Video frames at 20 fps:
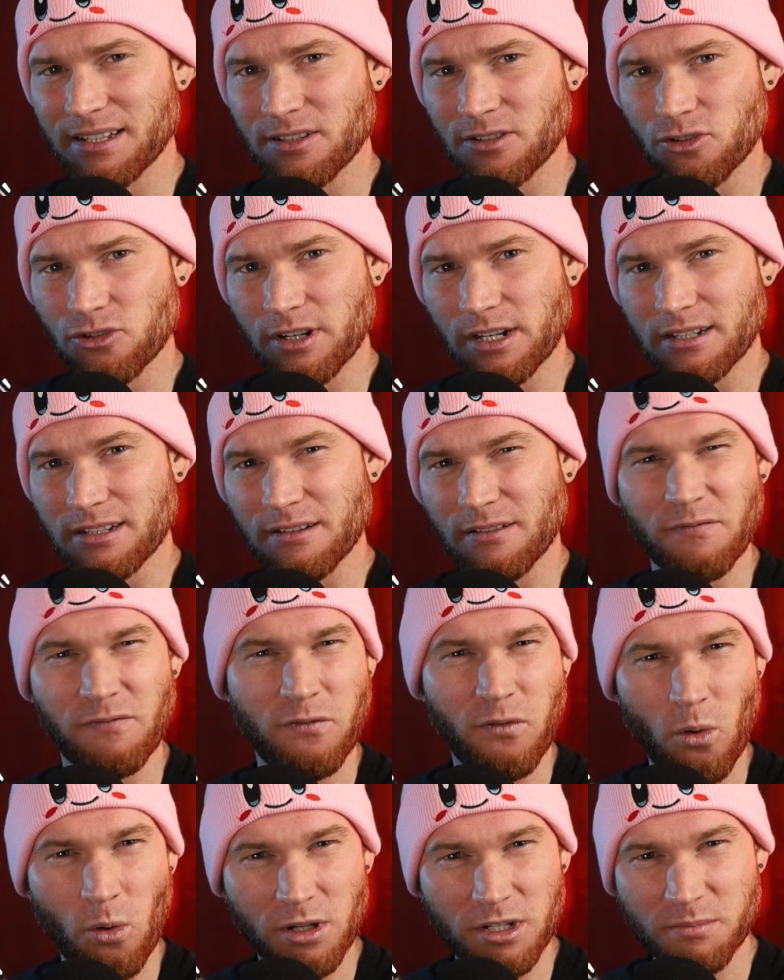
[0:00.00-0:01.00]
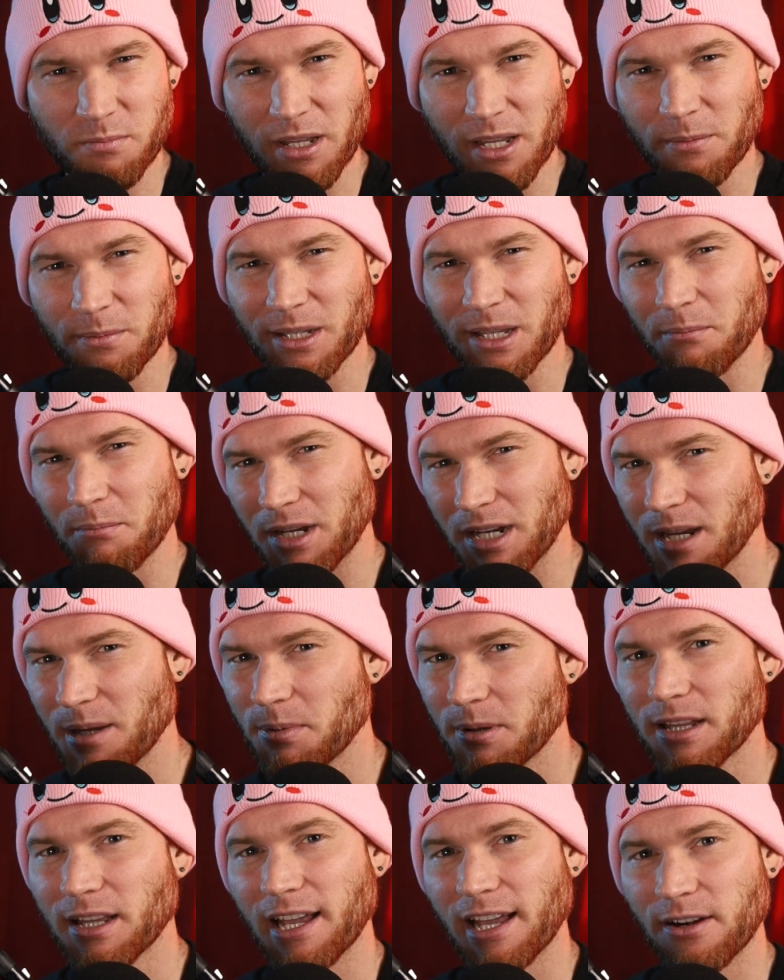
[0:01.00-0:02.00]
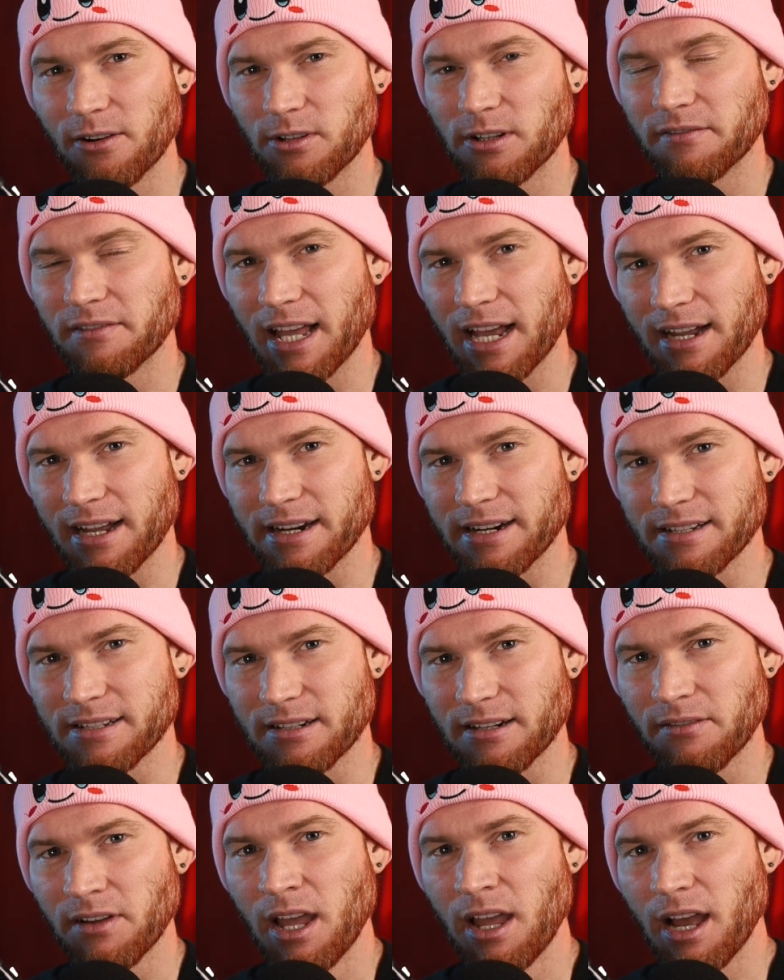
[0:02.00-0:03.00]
and tricks and force people and manipulate and all of that kind of stuff.